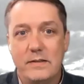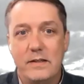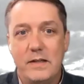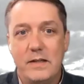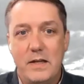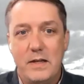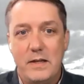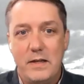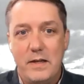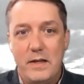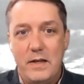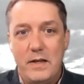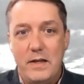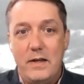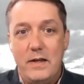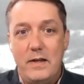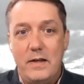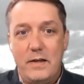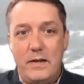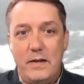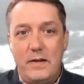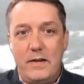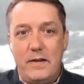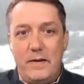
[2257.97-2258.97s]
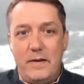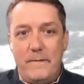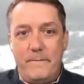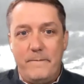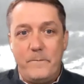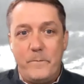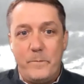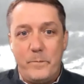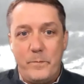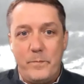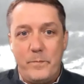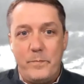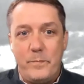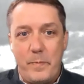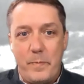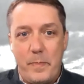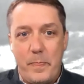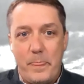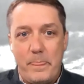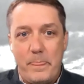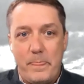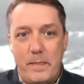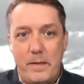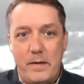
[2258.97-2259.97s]
And corporate
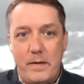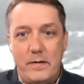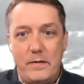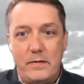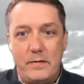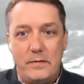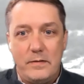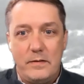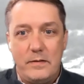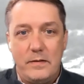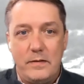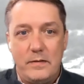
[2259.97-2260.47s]
passing on,